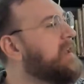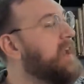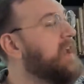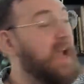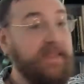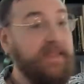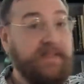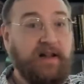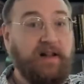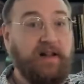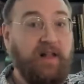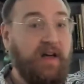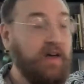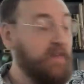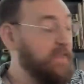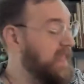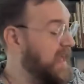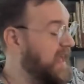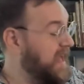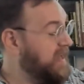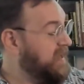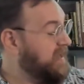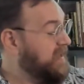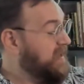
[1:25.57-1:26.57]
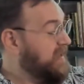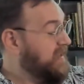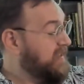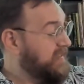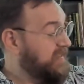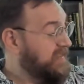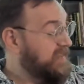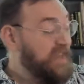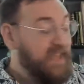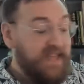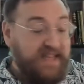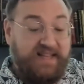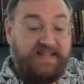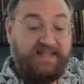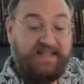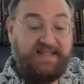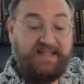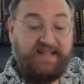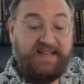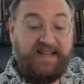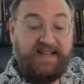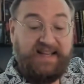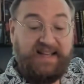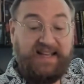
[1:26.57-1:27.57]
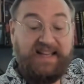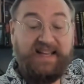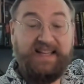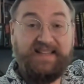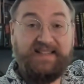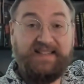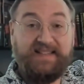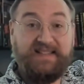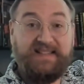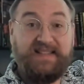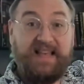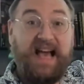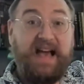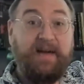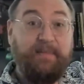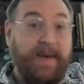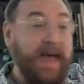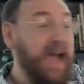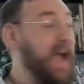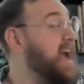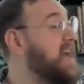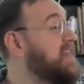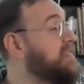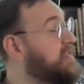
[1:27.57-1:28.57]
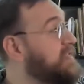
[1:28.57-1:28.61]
And then along that, this is that path.